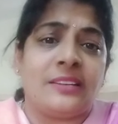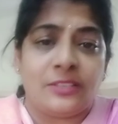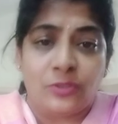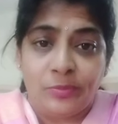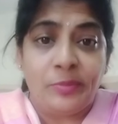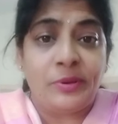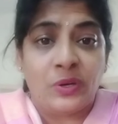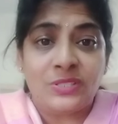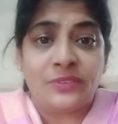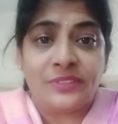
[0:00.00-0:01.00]
It could be
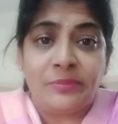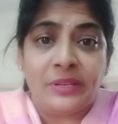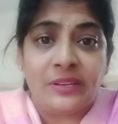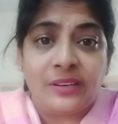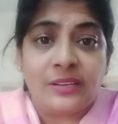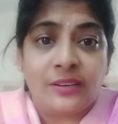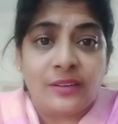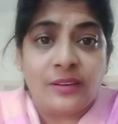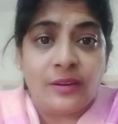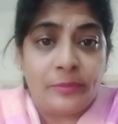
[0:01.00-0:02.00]
because of the
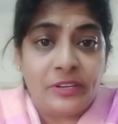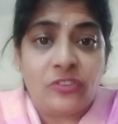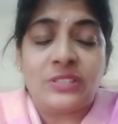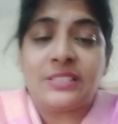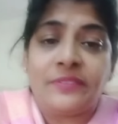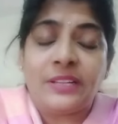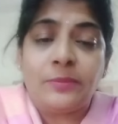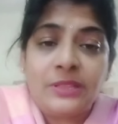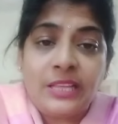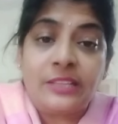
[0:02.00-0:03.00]
minerals
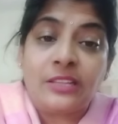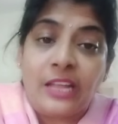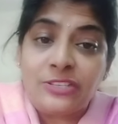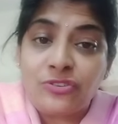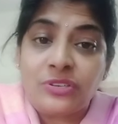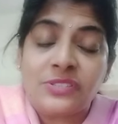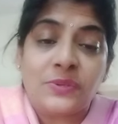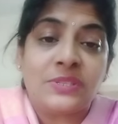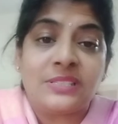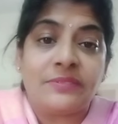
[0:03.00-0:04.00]
available there, the natural
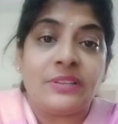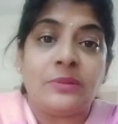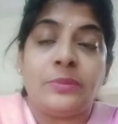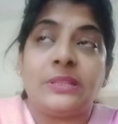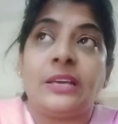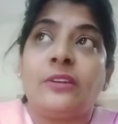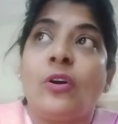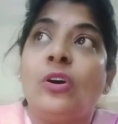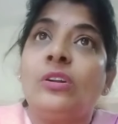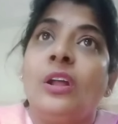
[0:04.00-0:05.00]
resources available there,
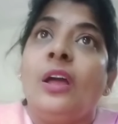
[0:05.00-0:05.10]
or